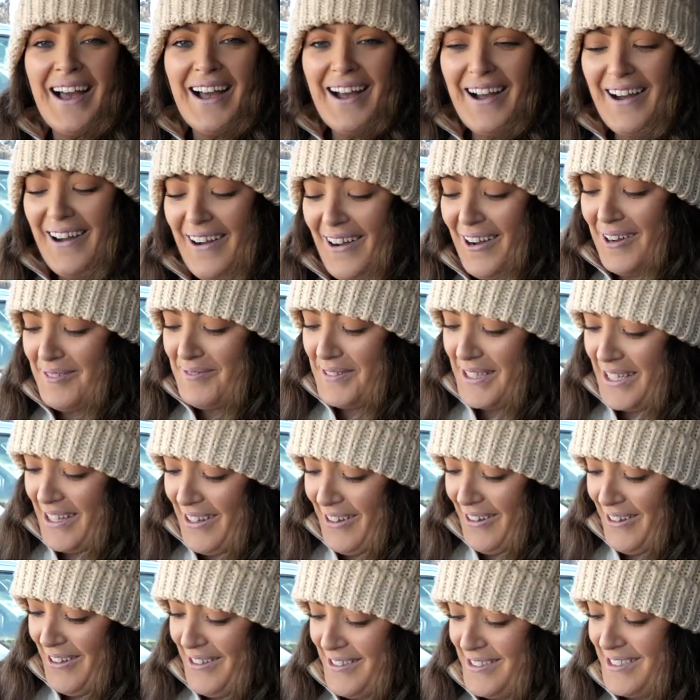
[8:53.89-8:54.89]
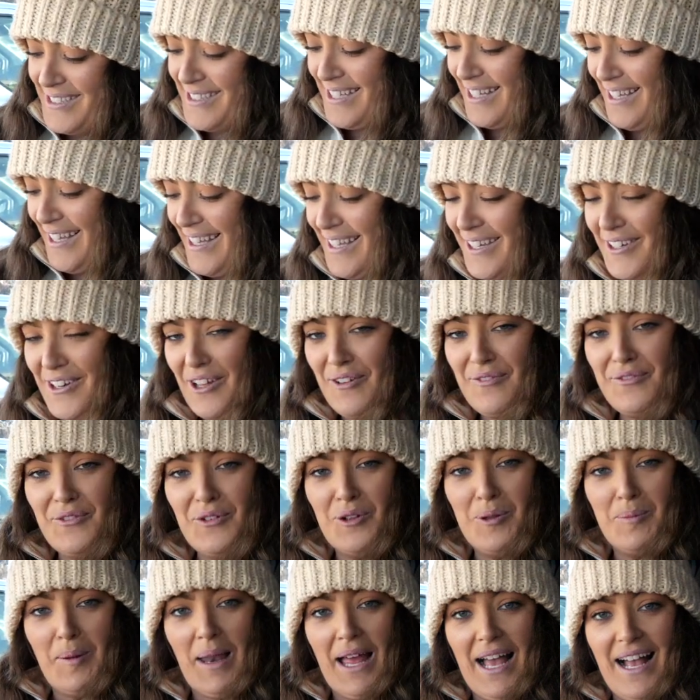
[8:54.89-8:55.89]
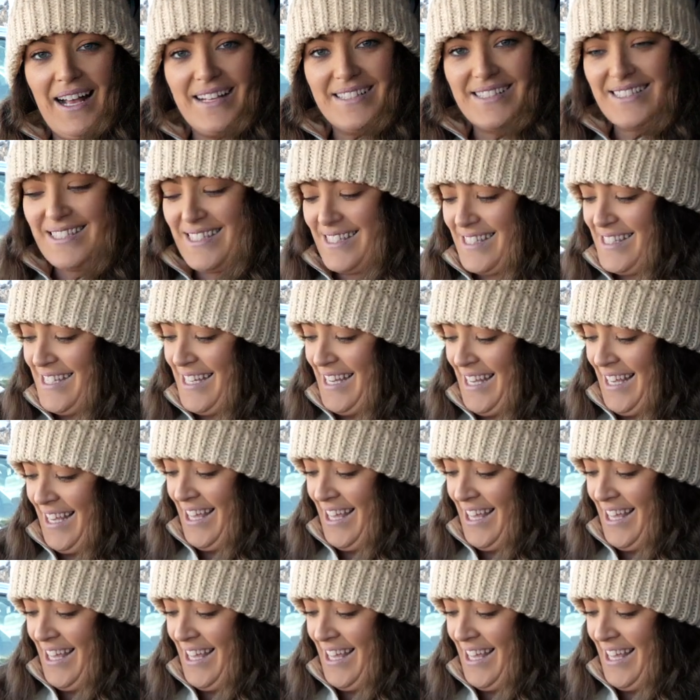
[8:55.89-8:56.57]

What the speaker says: Oh my God, heating on full blast